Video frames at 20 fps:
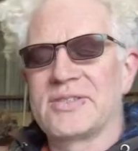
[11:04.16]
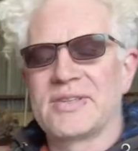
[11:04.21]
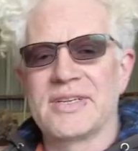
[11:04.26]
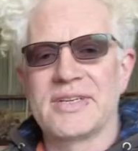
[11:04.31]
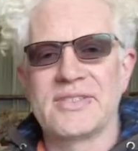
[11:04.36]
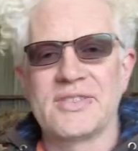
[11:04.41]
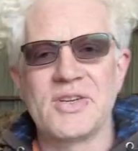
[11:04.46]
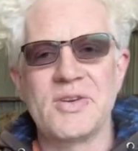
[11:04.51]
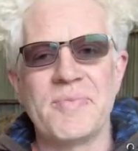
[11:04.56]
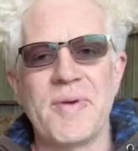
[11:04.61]

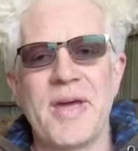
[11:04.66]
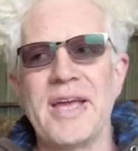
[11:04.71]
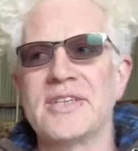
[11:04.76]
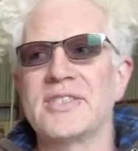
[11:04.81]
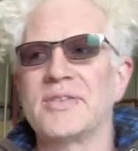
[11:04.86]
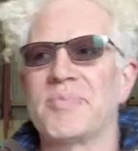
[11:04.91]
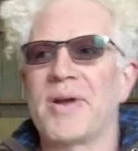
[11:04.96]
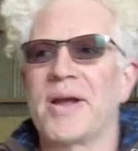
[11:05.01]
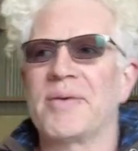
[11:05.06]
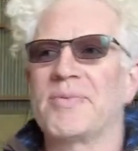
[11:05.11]
the two
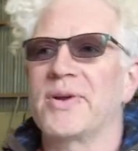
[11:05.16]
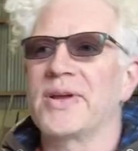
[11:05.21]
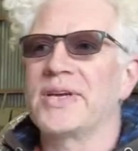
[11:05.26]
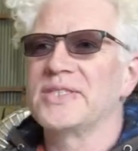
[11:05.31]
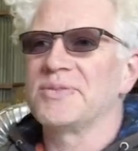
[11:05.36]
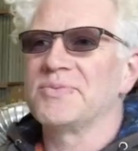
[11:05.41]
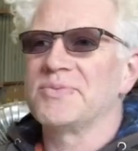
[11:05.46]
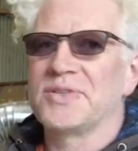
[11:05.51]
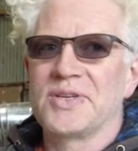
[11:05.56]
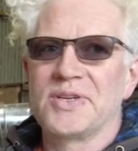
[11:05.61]
major
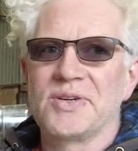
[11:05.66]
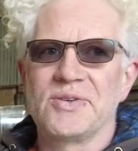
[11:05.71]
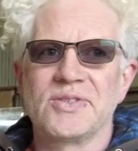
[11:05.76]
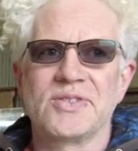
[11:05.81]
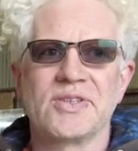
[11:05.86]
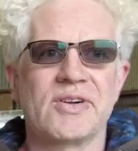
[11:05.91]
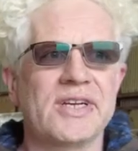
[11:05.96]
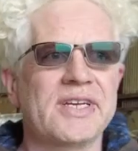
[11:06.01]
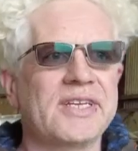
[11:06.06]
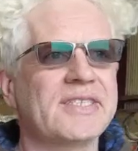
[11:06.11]
preparations we use,
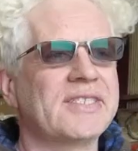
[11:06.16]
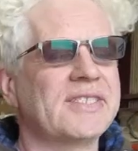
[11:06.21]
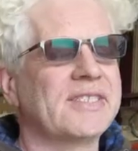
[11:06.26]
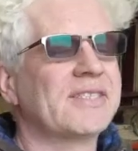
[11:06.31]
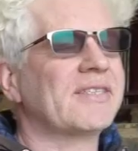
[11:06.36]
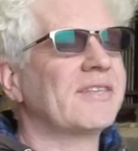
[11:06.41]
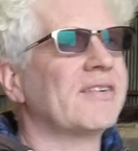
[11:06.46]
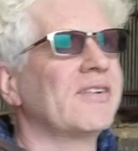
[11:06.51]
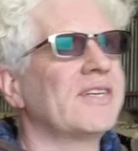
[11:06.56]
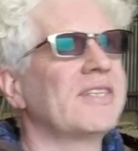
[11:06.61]
there
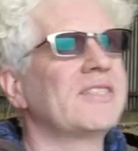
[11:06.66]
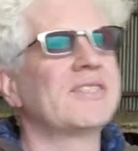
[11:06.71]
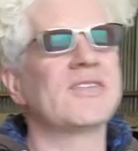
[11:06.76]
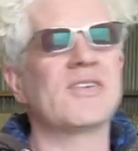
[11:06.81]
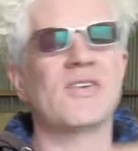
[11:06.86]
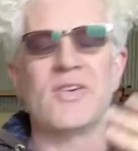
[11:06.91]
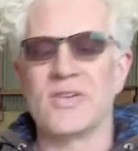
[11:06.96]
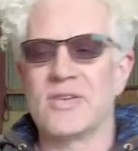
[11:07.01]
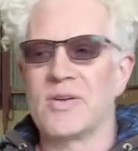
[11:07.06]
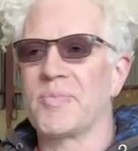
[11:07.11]
is
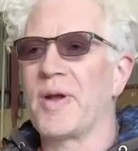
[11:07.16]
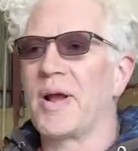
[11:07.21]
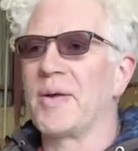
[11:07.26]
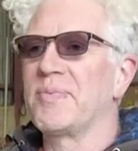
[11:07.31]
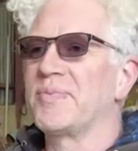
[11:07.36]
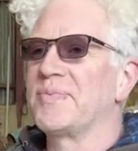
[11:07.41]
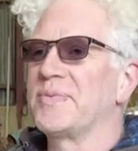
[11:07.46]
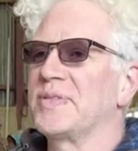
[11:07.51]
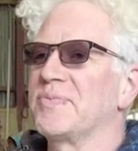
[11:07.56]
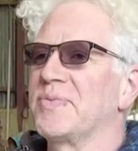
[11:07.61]
other
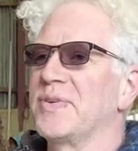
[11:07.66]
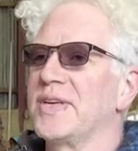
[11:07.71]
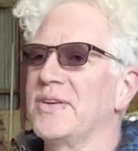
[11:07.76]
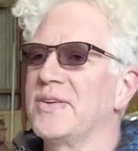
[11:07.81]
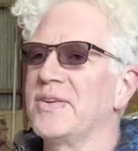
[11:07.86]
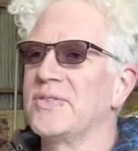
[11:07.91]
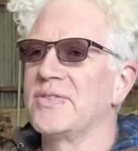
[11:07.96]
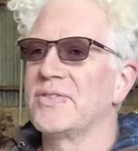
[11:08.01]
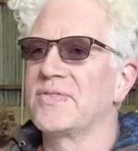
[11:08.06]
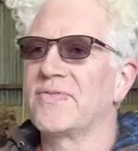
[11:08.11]
preps we
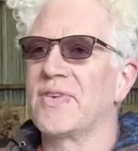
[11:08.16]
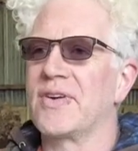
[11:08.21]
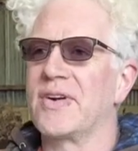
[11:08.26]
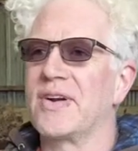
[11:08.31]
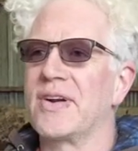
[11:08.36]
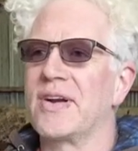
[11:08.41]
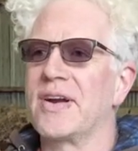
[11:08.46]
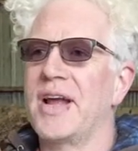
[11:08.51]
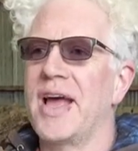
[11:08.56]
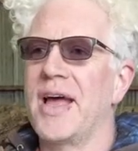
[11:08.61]
use
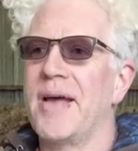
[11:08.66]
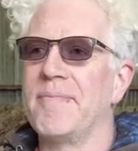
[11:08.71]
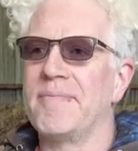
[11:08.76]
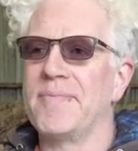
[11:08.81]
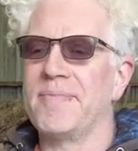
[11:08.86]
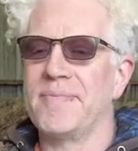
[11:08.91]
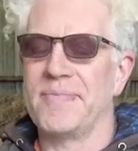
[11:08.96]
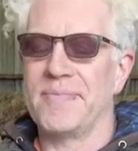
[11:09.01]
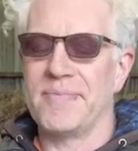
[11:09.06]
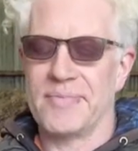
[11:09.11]

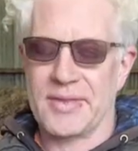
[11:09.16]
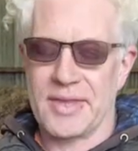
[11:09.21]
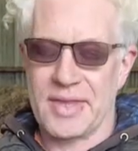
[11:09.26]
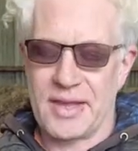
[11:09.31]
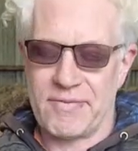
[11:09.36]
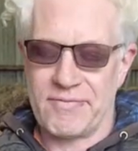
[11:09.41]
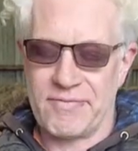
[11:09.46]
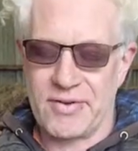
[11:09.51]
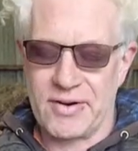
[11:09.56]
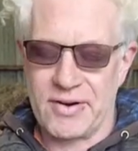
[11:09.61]

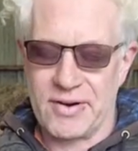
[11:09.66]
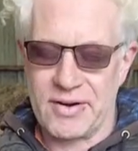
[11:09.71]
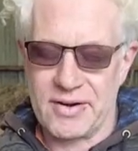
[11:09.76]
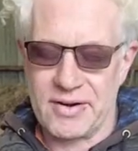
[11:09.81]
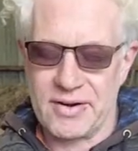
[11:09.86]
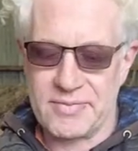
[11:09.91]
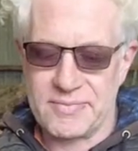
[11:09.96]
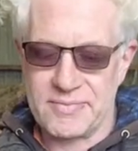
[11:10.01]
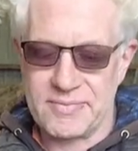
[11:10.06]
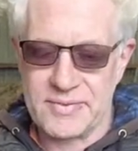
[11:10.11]
for
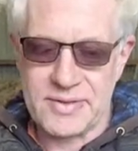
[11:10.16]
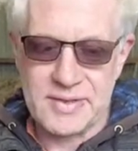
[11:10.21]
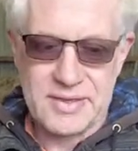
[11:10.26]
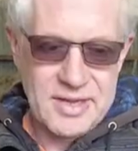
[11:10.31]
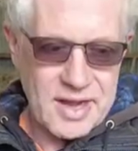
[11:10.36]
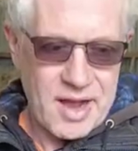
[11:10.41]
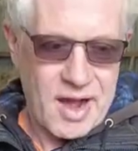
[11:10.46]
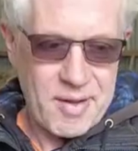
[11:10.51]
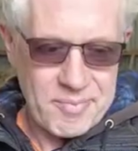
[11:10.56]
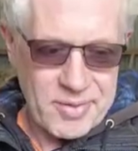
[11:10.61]

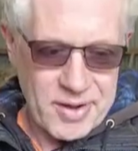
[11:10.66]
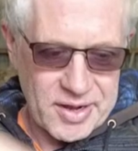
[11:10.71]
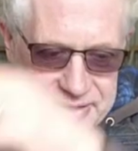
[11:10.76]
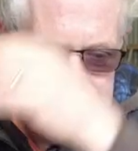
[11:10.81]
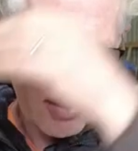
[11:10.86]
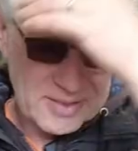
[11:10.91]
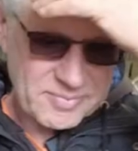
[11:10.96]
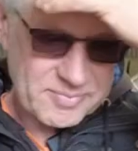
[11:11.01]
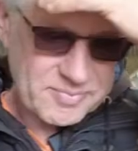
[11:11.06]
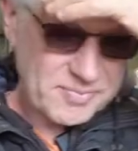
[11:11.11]
the
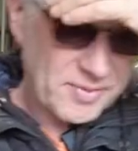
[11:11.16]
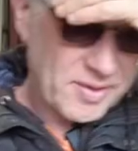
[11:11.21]
compost,